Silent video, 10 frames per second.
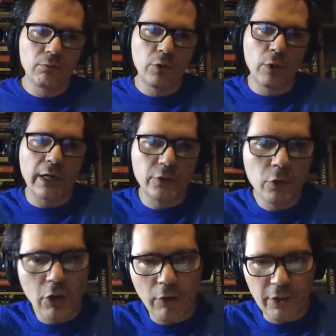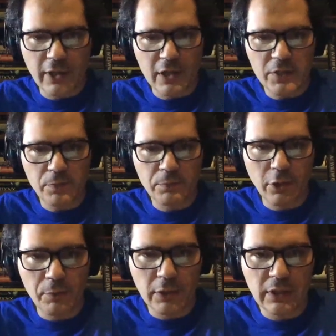want to do governance
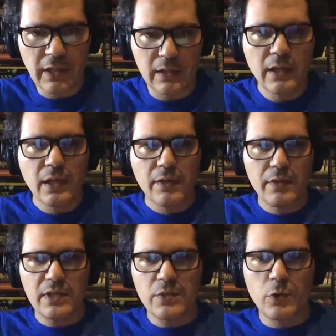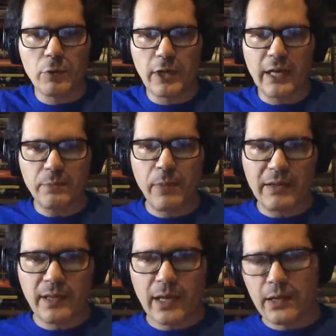properly, and this is what we got.
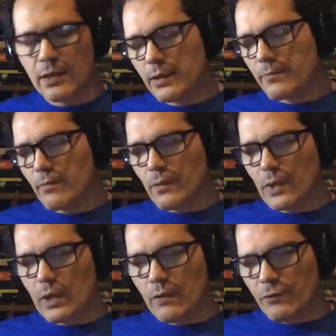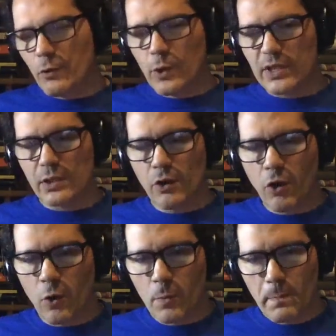But then a few weeks
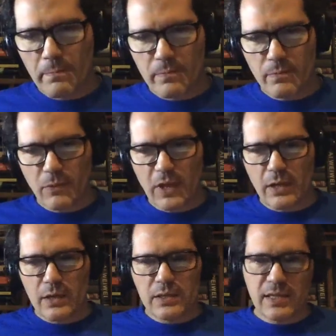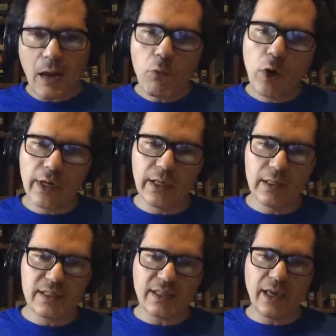ago, someone
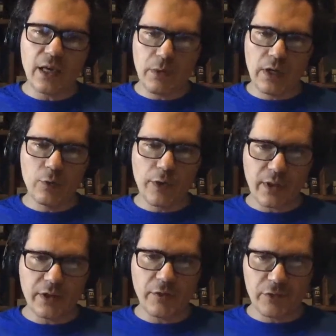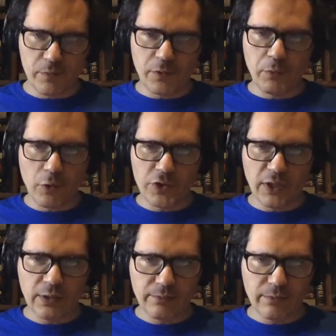else came in with a different
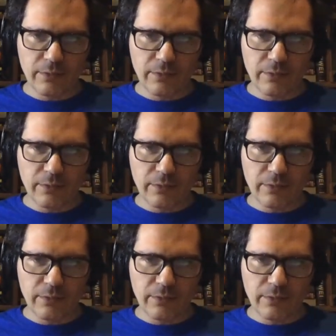proposal